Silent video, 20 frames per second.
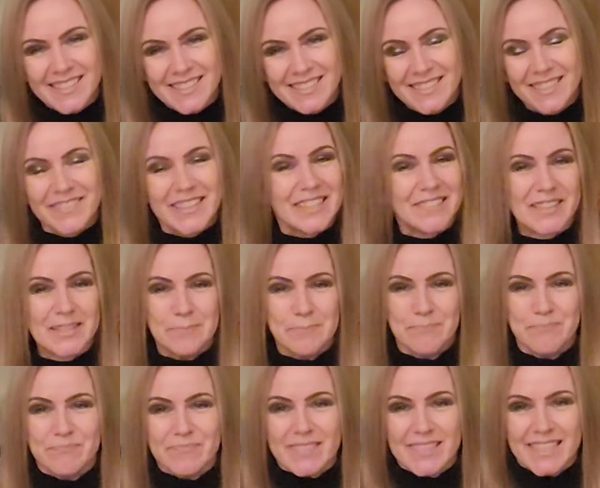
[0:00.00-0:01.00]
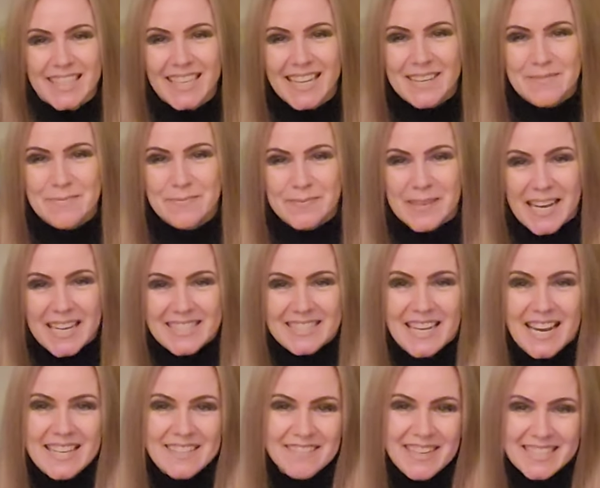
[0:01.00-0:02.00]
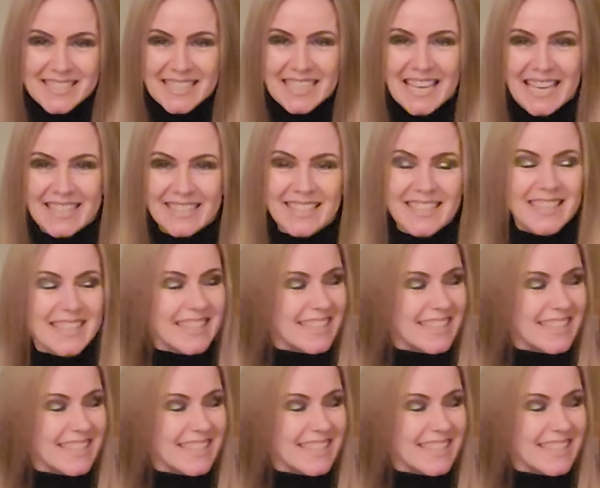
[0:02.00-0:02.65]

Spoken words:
So anyway, I digress again.